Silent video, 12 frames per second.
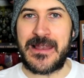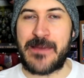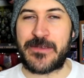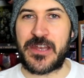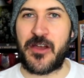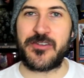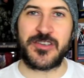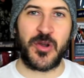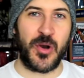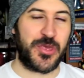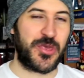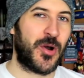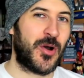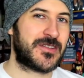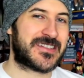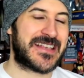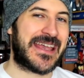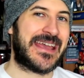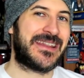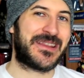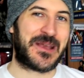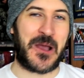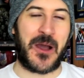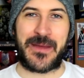Let me know your thoughts in
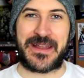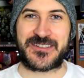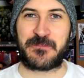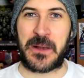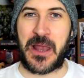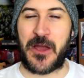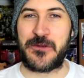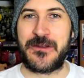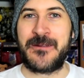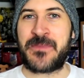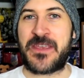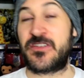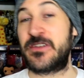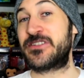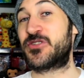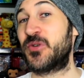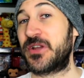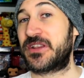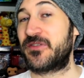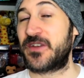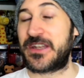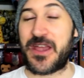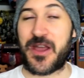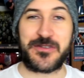the comments below. If you enjoyed the
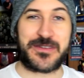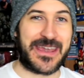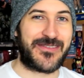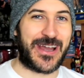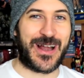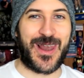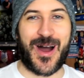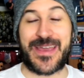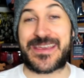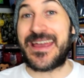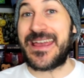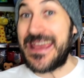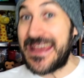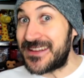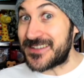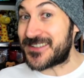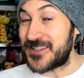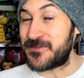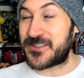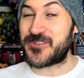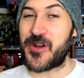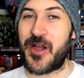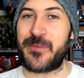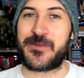video, give it a like. Hit the
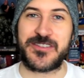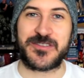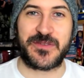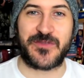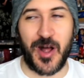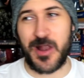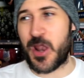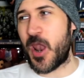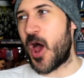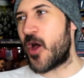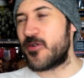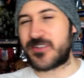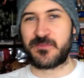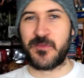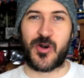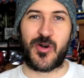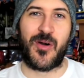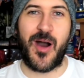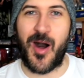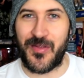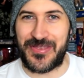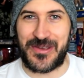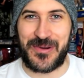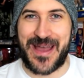subscribe because we've got loads more
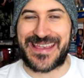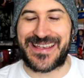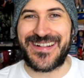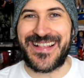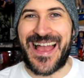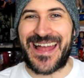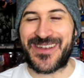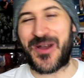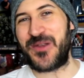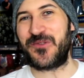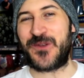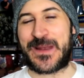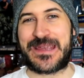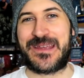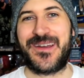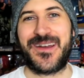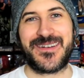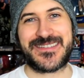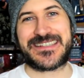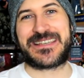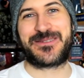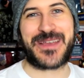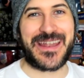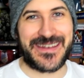on the way. And hopefully, I'll see
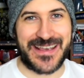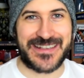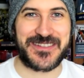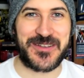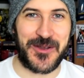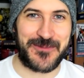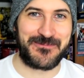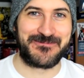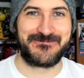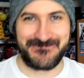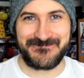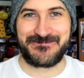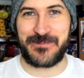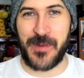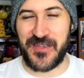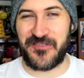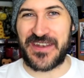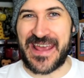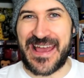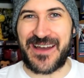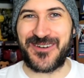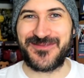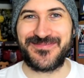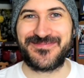you again next time. Bye for
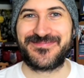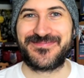now.